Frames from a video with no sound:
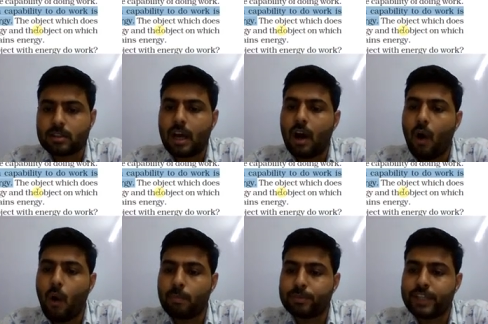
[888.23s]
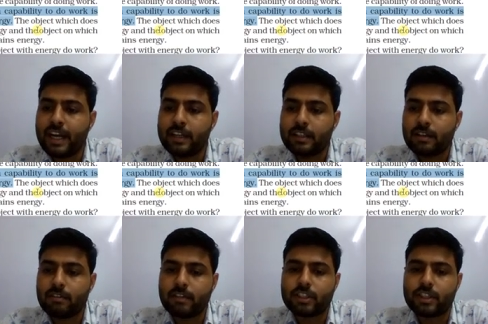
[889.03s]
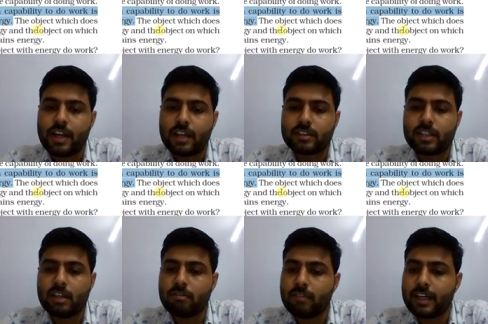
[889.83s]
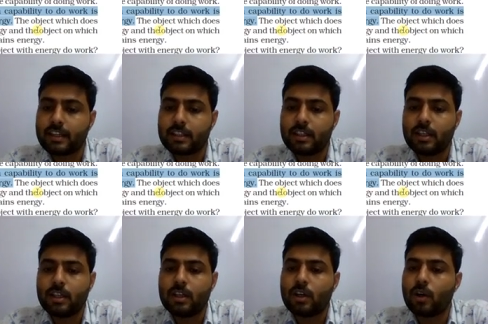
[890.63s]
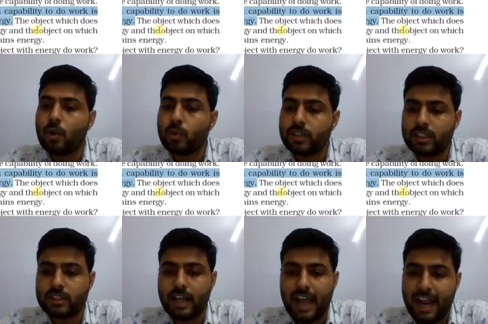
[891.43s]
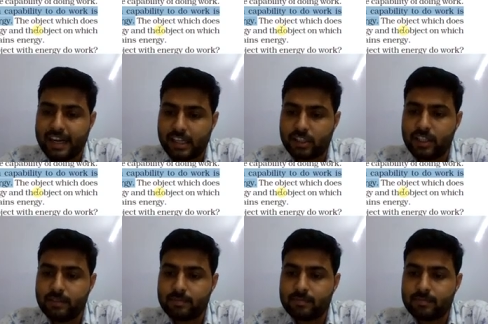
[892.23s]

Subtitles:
The object which does the work loses the energy